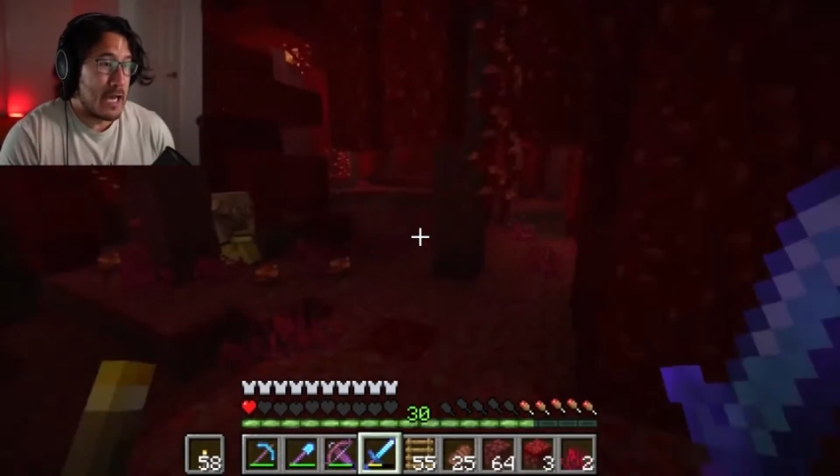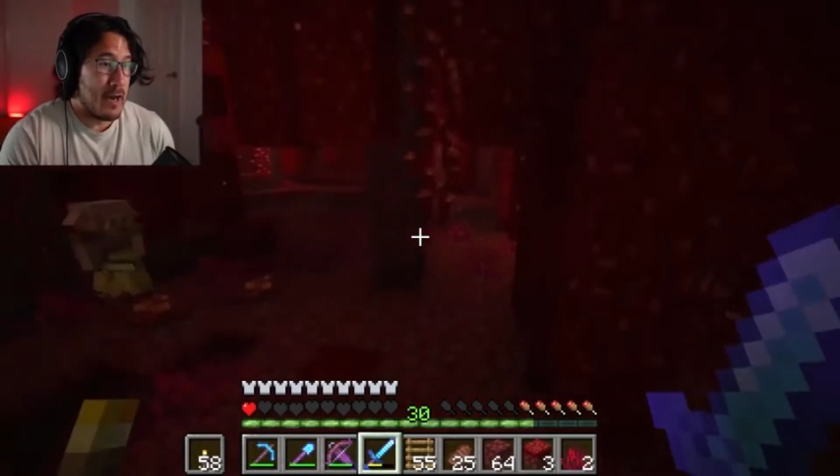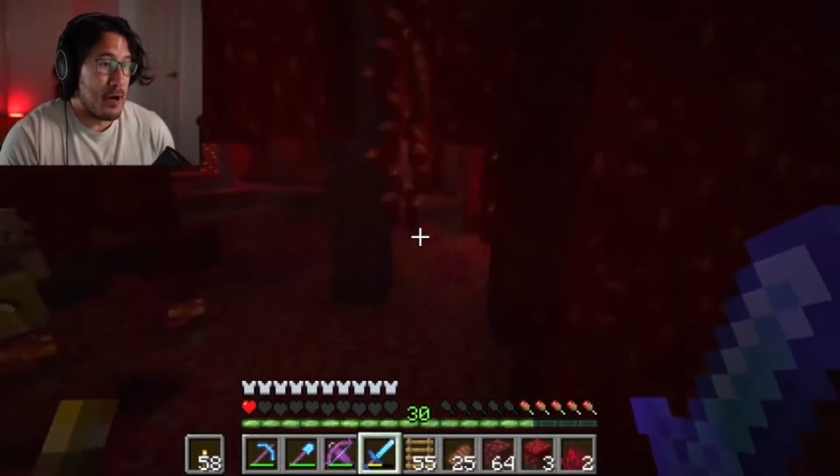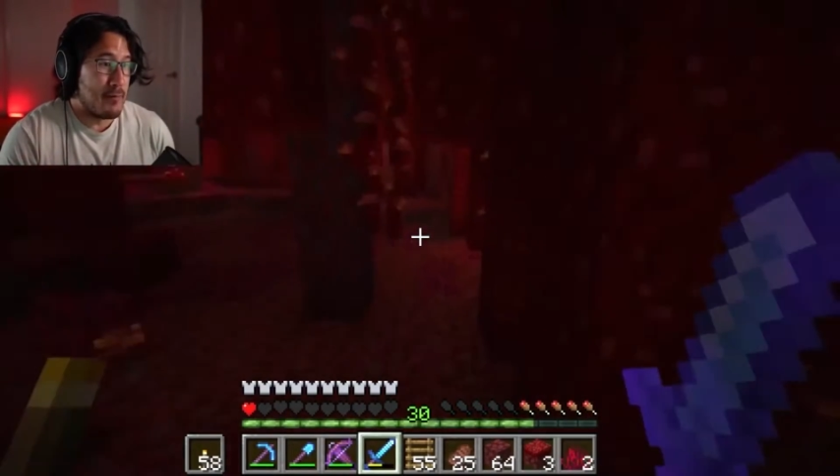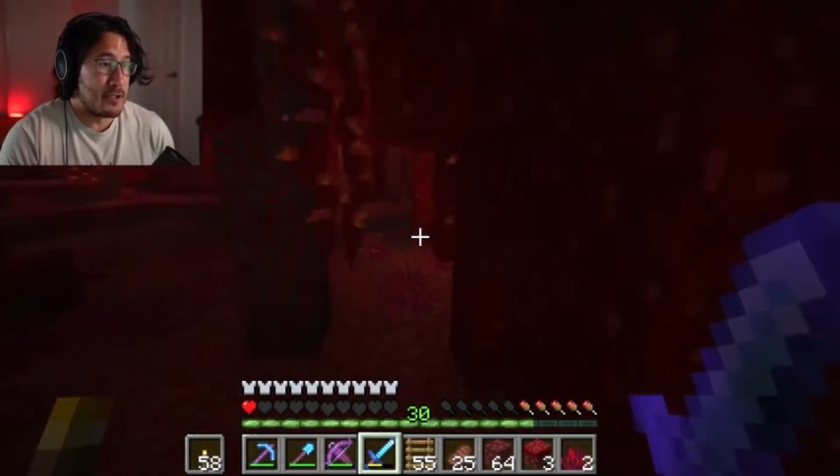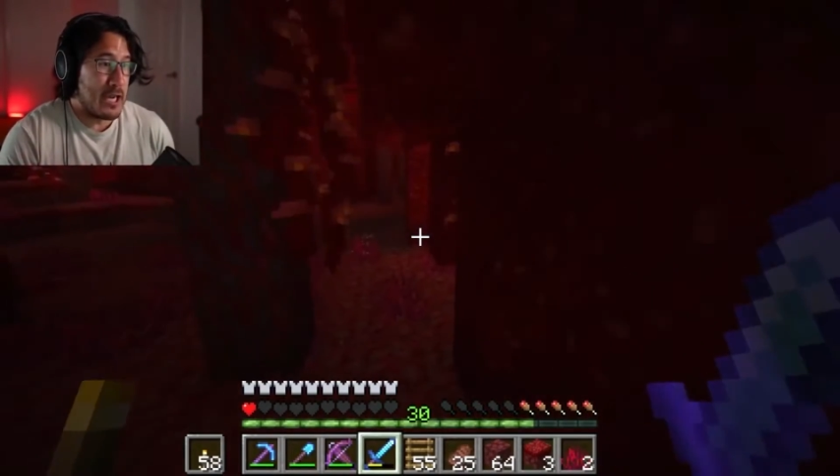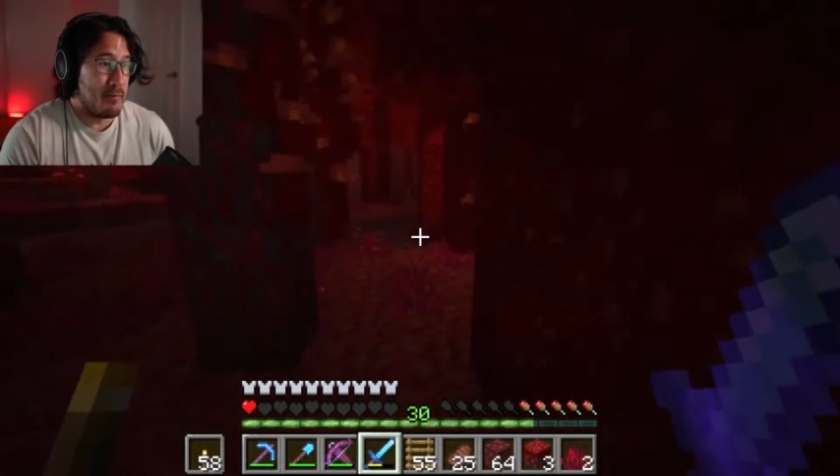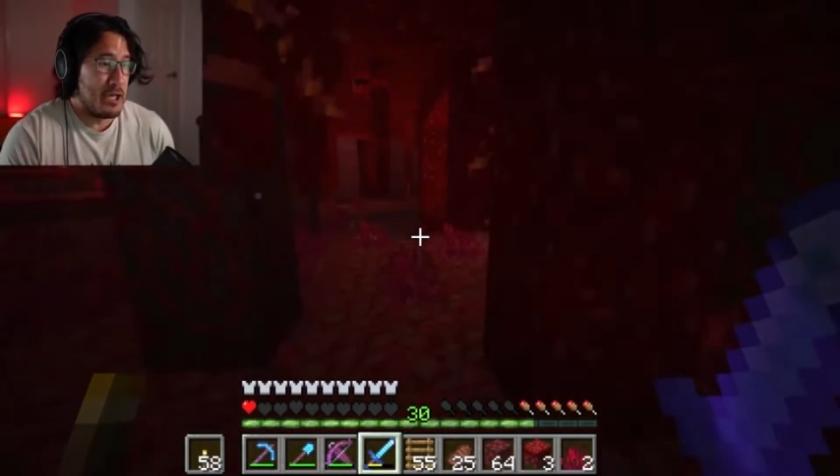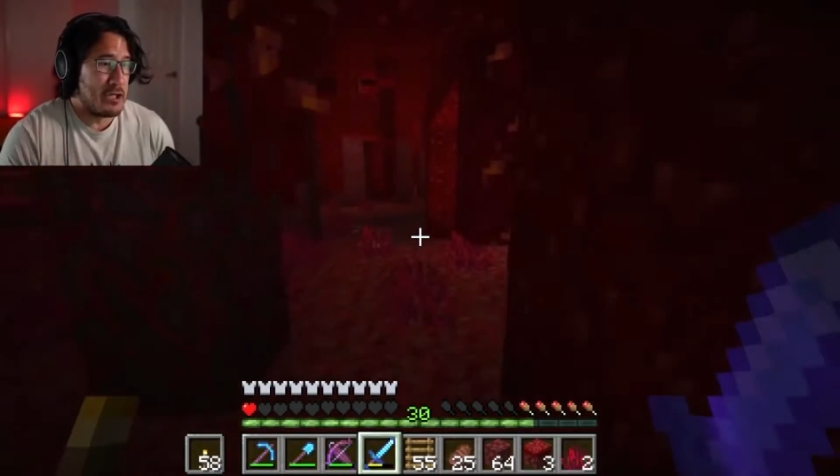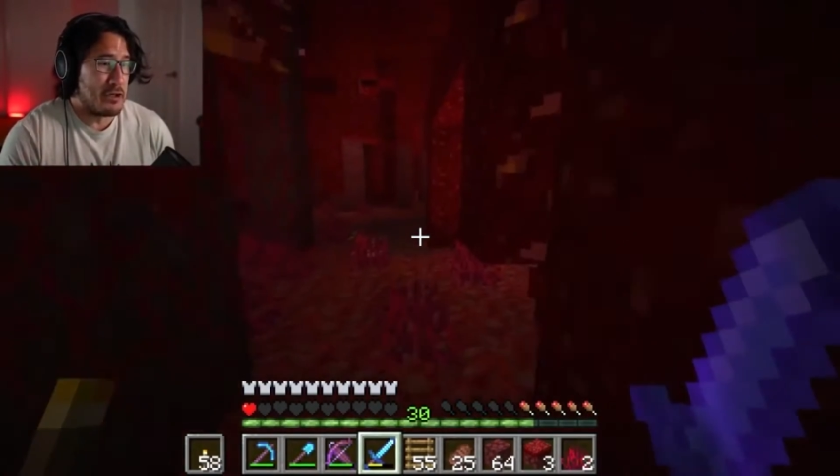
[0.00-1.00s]
dead, I'm almost
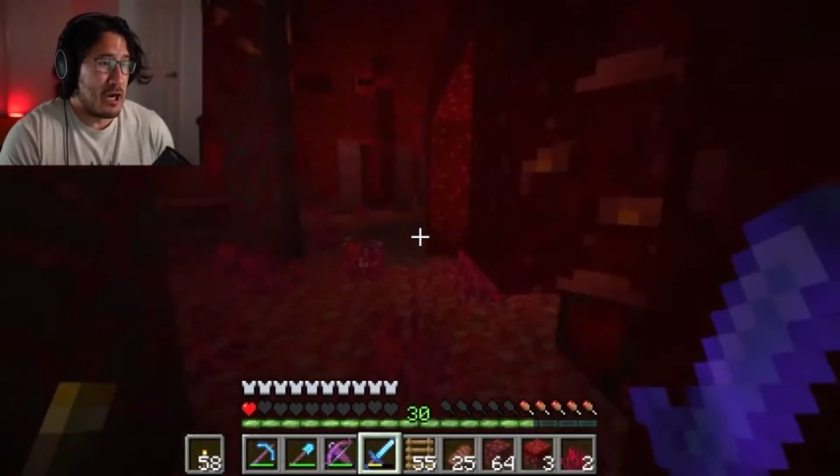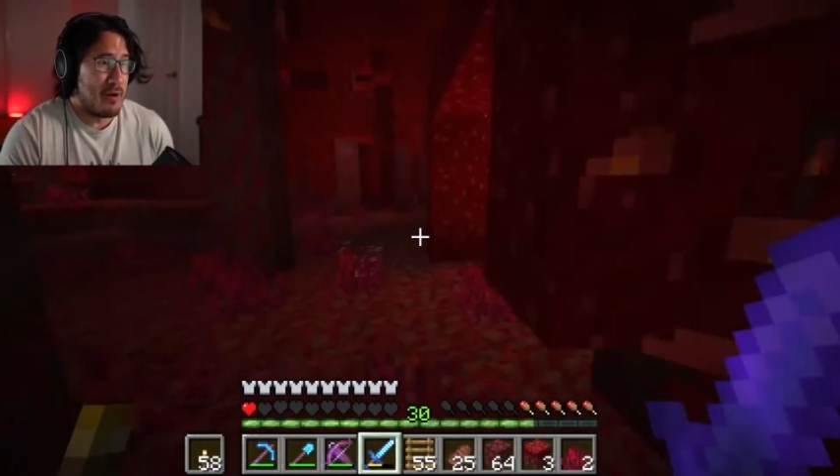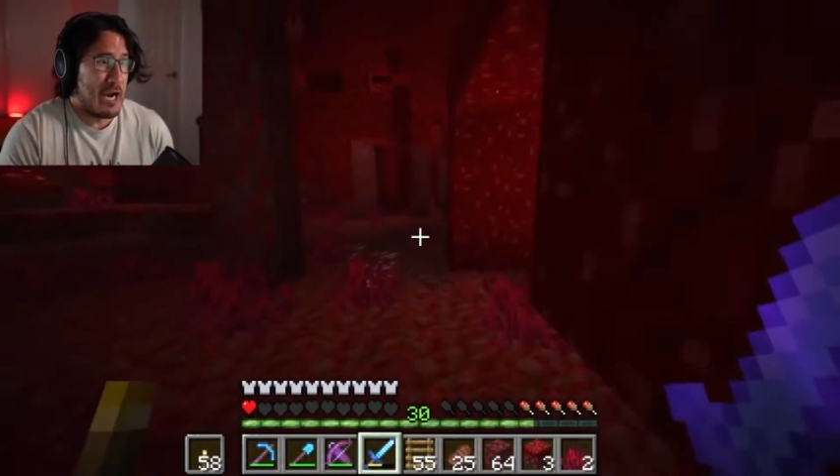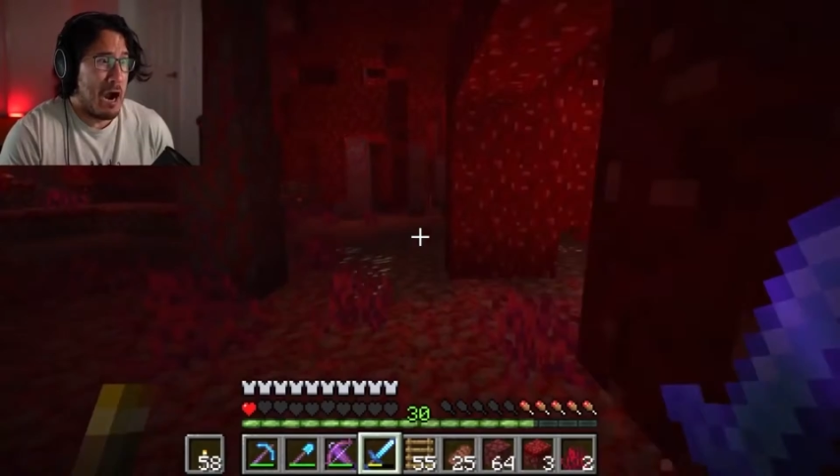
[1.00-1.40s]
dead, please don't shoot me!